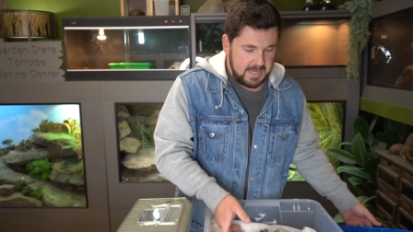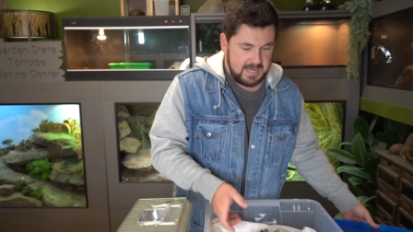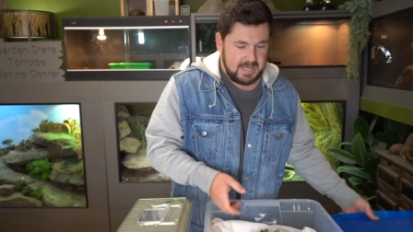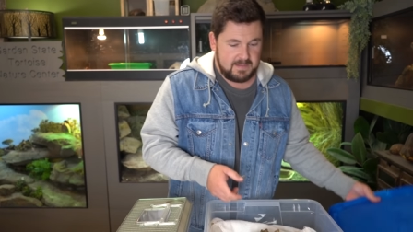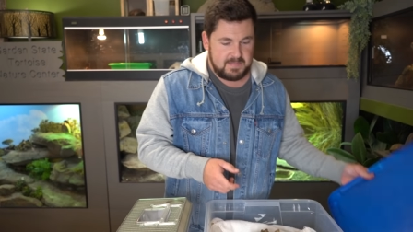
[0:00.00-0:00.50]

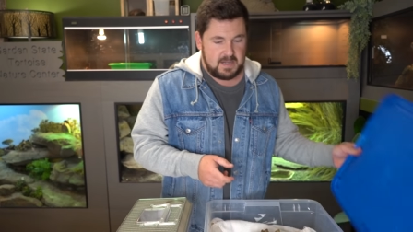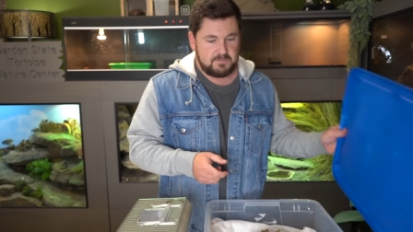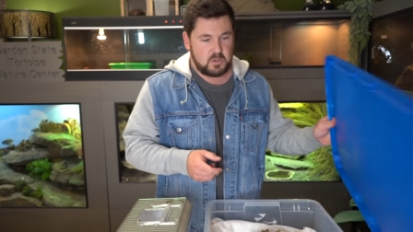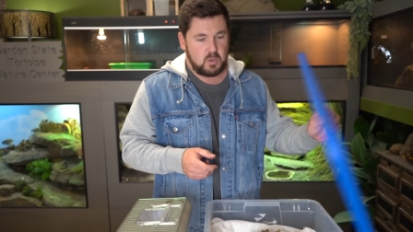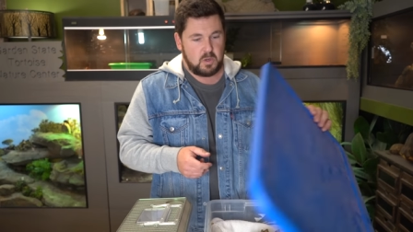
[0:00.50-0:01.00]
And then
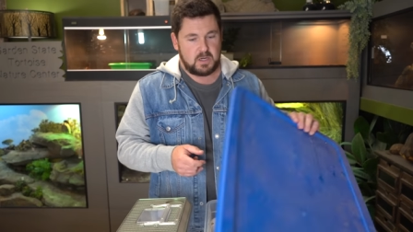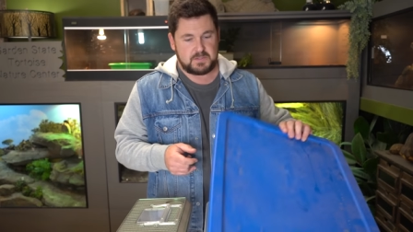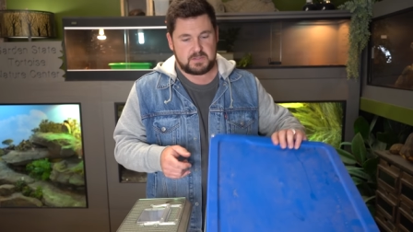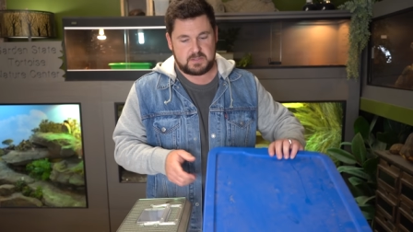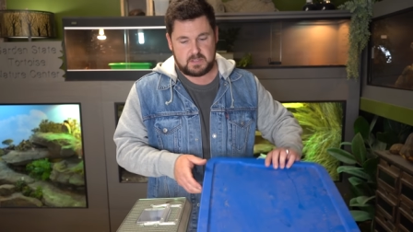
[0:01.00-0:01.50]
of
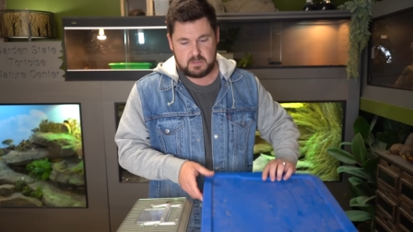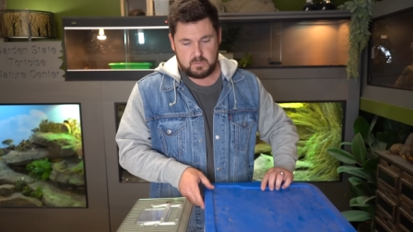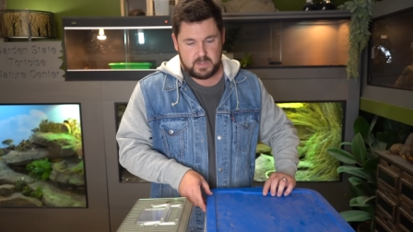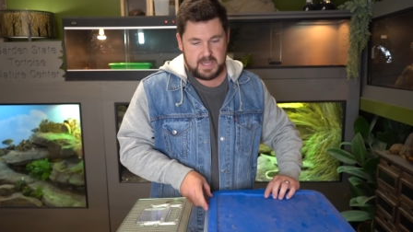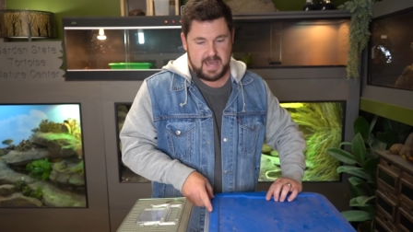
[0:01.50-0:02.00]
course
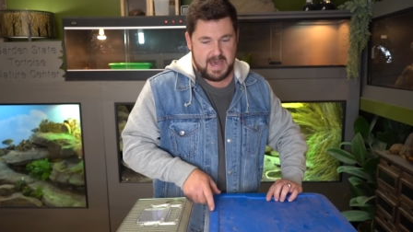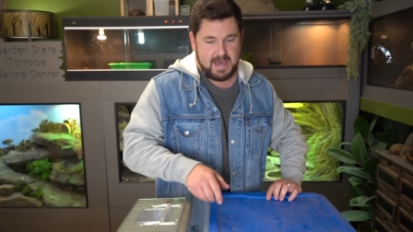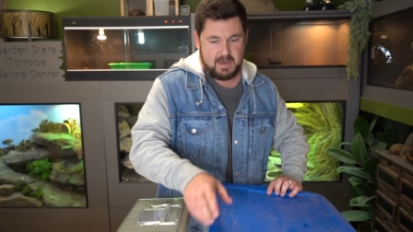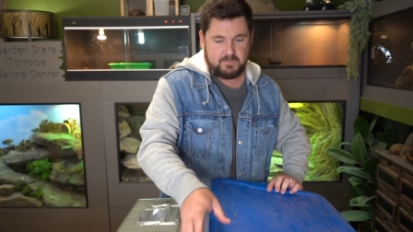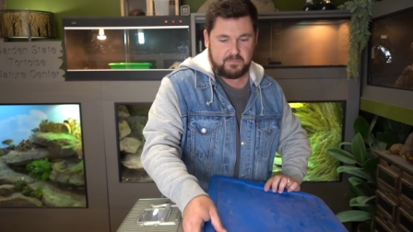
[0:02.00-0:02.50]
we
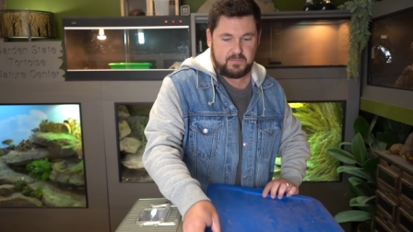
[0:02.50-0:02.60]
have